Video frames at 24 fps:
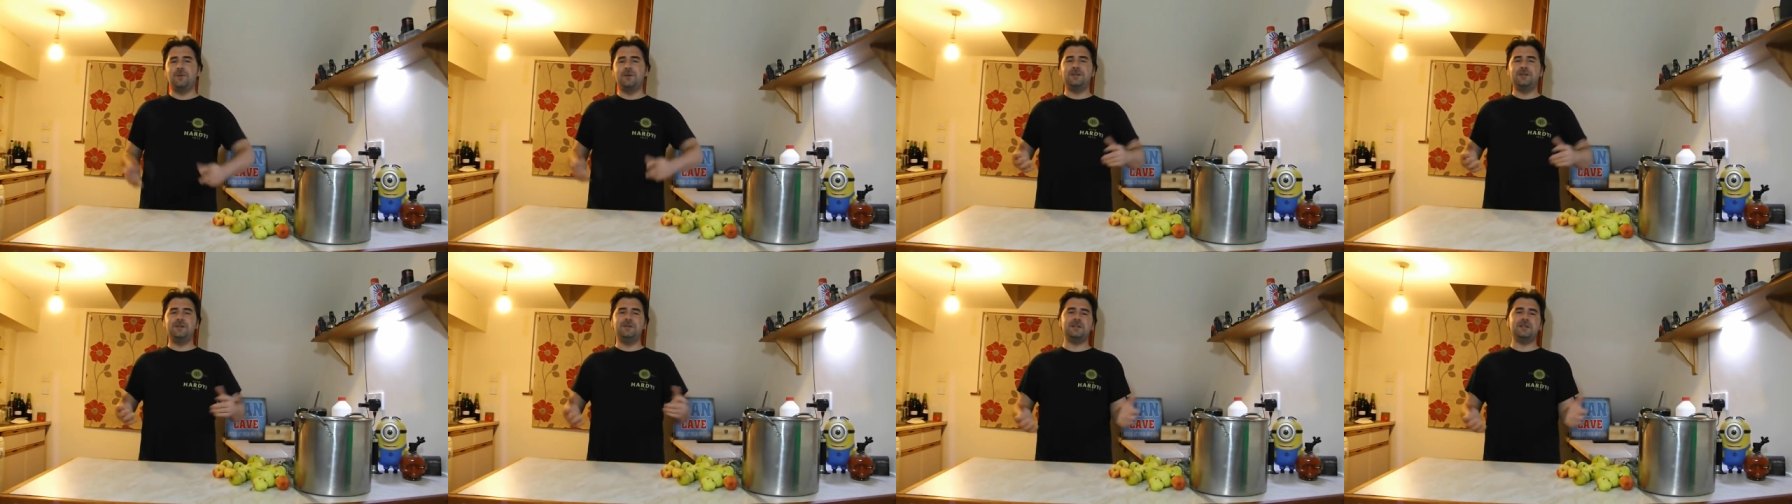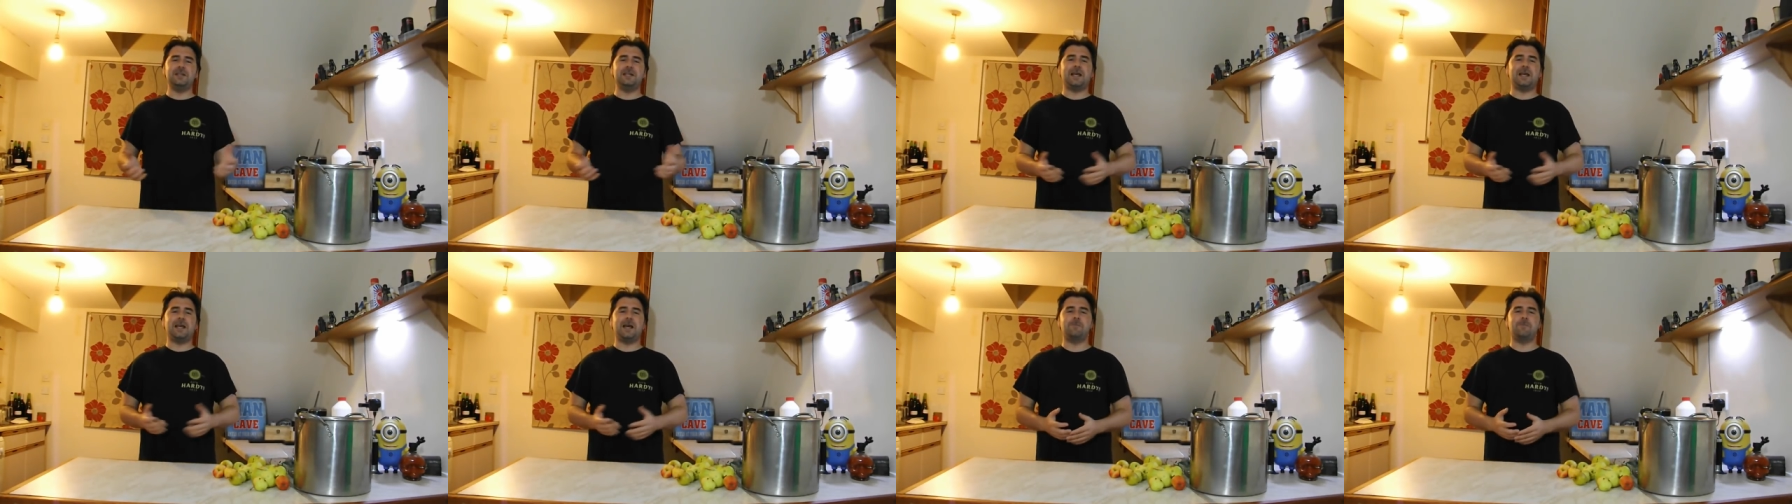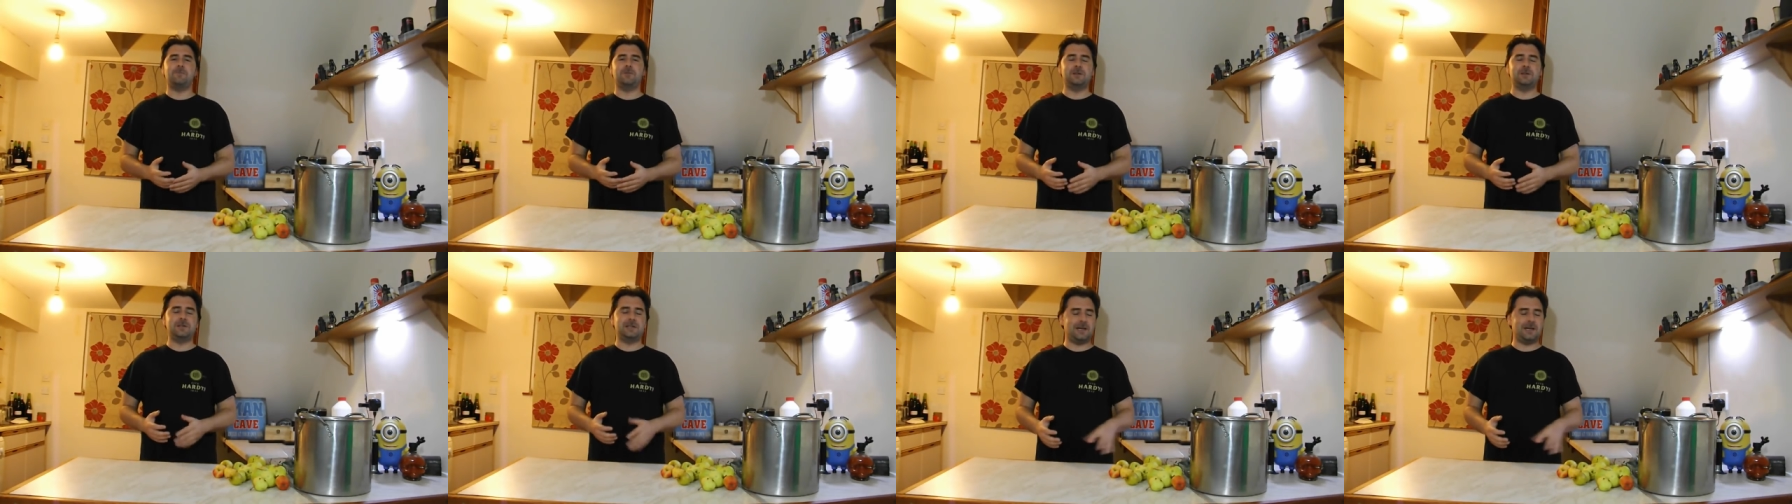we're using
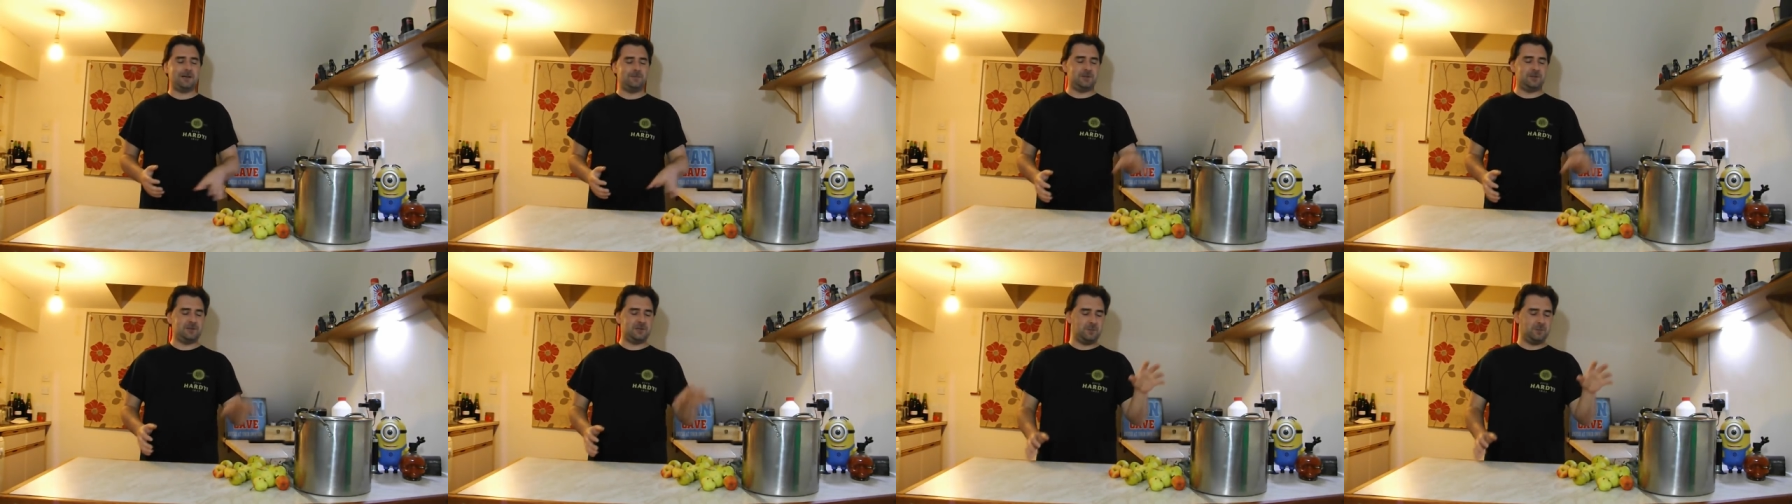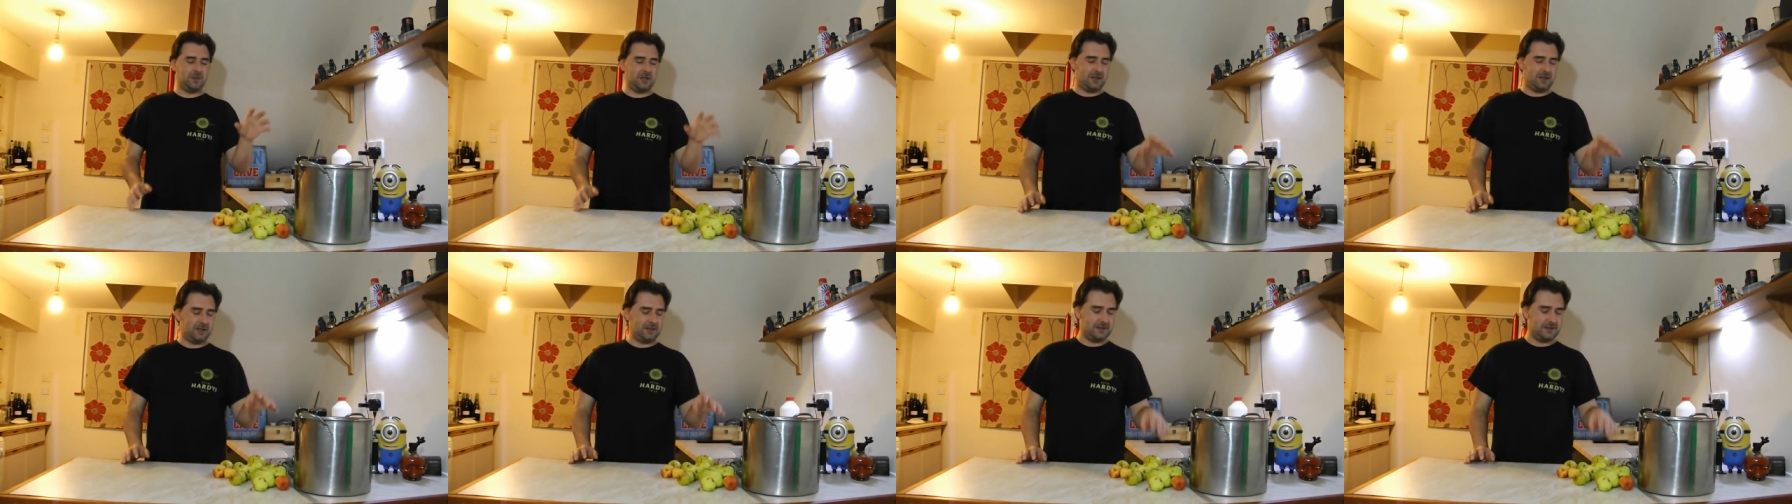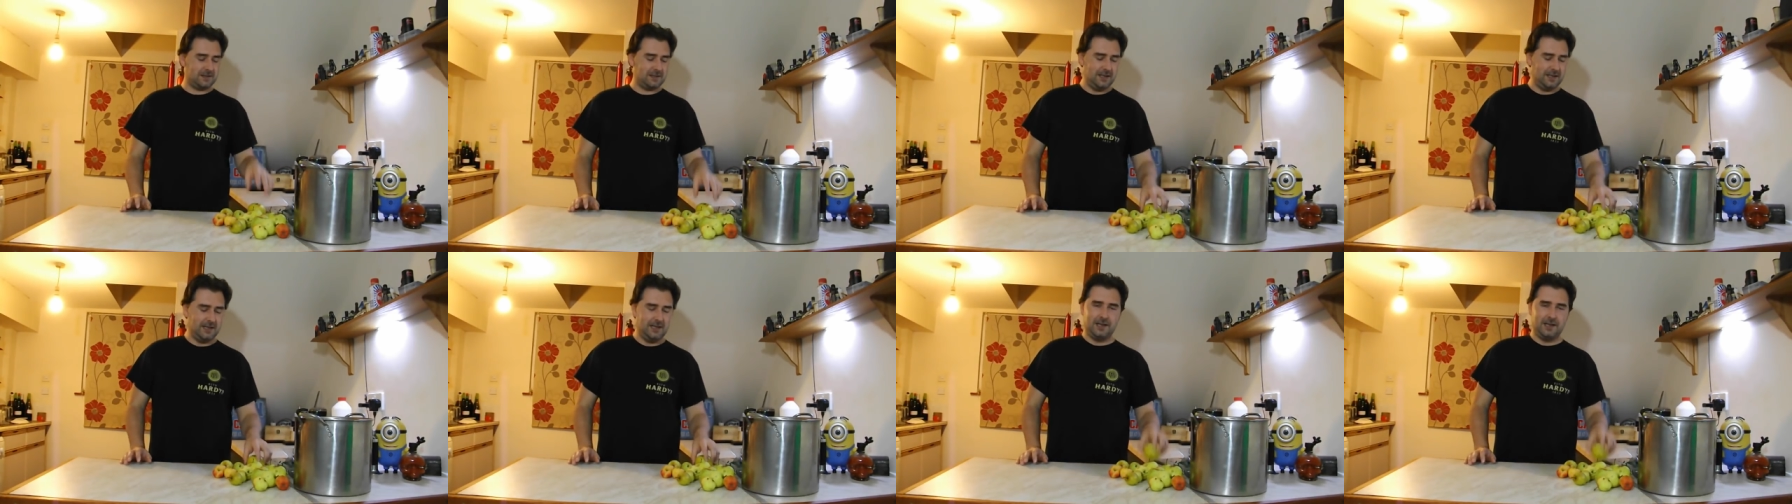Campden tablets
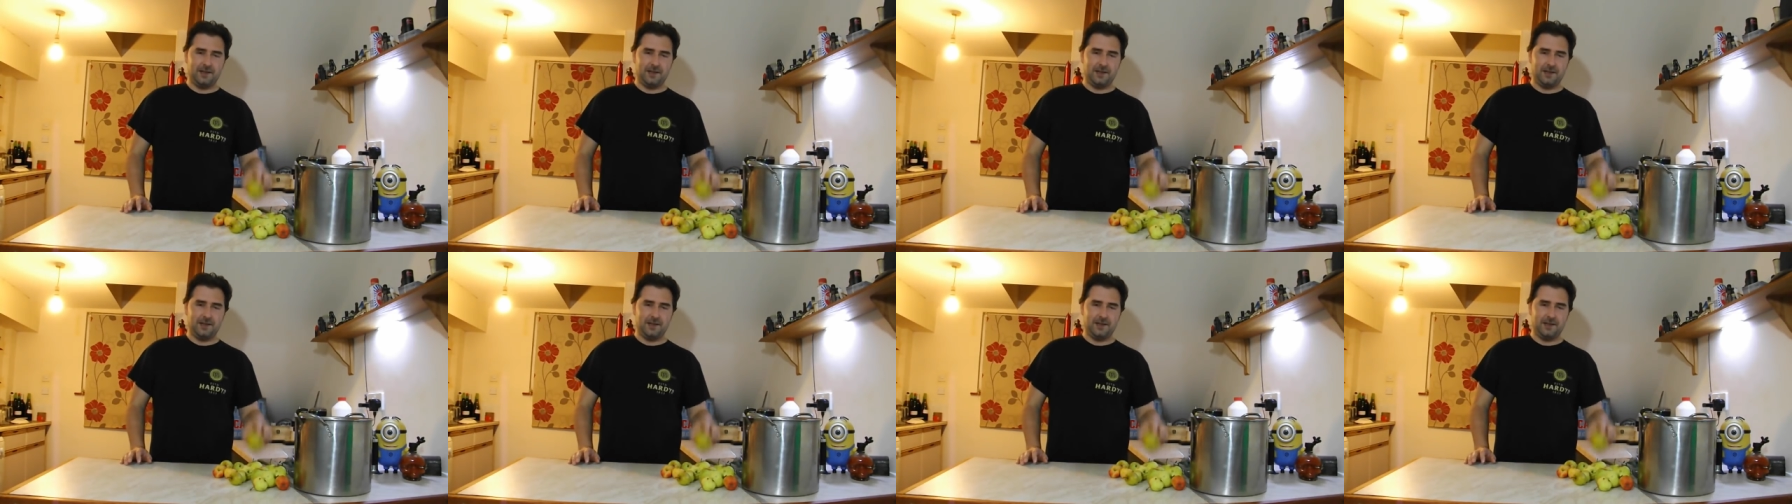because